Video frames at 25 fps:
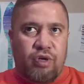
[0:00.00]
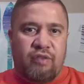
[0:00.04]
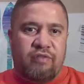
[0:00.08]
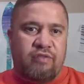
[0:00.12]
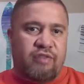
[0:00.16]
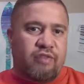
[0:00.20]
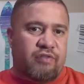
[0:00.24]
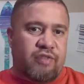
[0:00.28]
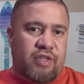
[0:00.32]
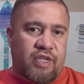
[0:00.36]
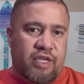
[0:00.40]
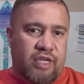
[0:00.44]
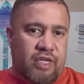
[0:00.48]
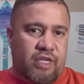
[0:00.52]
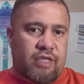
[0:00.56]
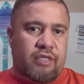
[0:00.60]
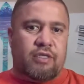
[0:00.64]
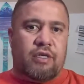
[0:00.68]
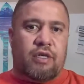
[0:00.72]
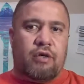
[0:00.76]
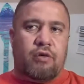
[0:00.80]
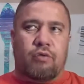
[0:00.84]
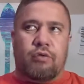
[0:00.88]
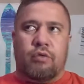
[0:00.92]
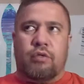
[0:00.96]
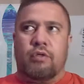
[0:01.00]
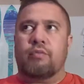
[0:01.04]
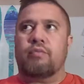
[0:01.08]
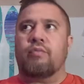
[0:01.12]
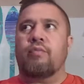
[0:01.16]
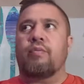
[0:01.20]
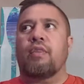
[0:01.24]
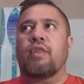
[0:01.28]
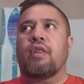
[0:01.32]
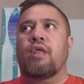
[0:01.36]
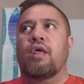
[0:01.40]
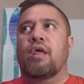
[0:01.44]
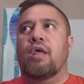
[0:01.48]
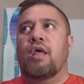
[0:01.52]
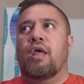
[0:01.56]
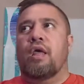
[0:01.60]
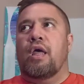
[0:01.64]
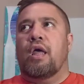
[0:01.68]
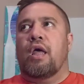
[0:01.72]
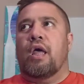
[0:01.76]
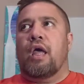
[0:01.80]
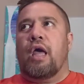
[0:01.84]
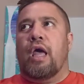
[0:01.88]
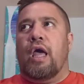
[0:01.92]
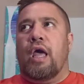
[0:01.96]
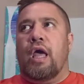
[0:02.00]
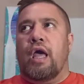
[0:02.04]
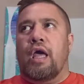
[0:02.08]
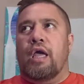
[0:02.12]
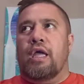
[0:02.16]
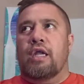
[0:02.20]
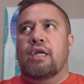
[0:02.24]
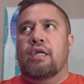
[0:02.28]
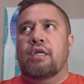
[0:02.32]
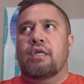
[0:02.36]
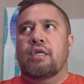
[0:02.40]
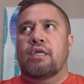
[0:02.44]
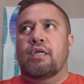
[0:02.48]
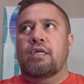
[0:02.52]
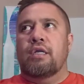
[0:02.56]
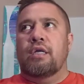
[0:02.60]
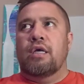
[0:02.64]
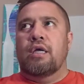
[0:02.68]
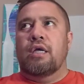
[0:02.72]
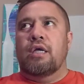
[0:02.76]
50 years old. And